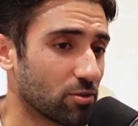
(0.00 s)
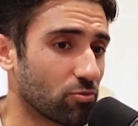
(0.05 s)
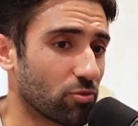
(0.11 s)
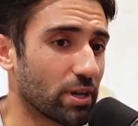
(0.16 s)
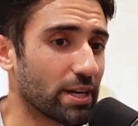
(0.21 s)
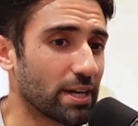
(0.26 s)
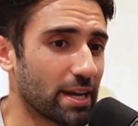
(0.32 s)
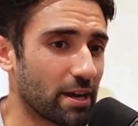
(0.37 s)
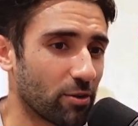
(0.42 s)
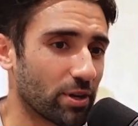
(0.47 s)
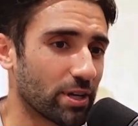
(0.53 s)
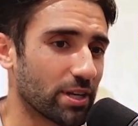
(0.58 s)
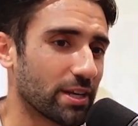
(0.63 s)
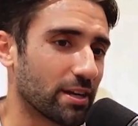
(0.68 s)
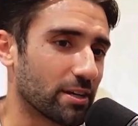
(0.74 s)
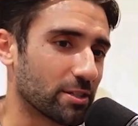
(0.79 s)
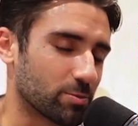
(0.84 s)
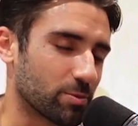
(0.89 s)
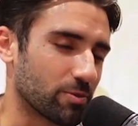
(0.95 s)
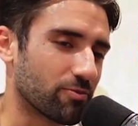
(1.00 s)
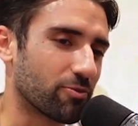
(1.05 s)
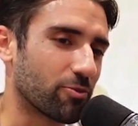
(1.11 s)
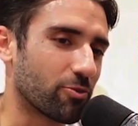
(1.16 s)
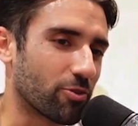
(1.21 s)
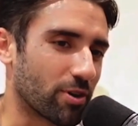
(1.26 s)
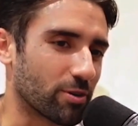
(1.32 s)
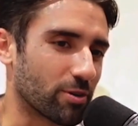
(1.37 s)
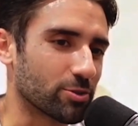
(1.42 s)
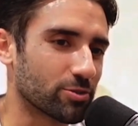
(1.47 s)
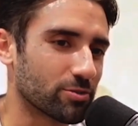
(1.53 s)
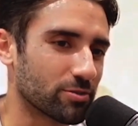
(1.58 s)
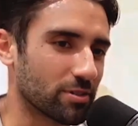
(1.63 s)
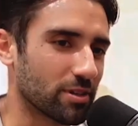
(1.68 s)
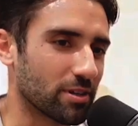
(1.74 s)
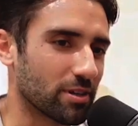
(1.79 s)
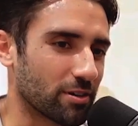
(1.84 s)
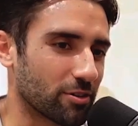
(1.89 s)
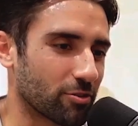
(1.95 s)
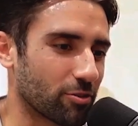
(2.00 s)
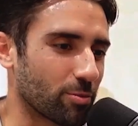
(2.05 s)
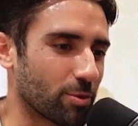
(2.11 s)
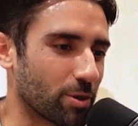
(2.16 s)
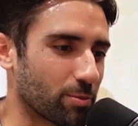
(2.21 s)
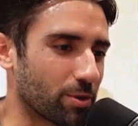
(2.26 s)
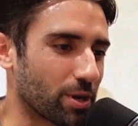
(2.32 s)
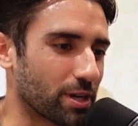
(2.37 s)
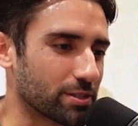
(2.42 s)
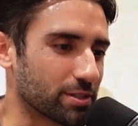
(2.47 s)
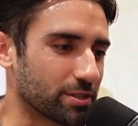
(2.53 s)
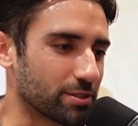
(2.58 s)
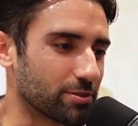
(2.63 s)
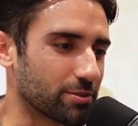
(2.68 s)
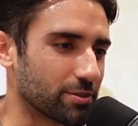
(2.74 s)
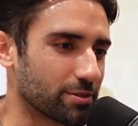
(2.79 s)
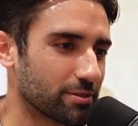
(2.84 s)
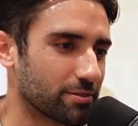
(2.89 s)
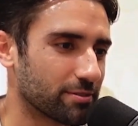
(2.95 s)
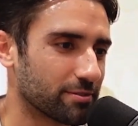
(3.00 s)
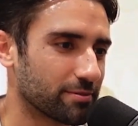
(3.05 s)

Right now, in-house. Before, I was a criminal prosecutor.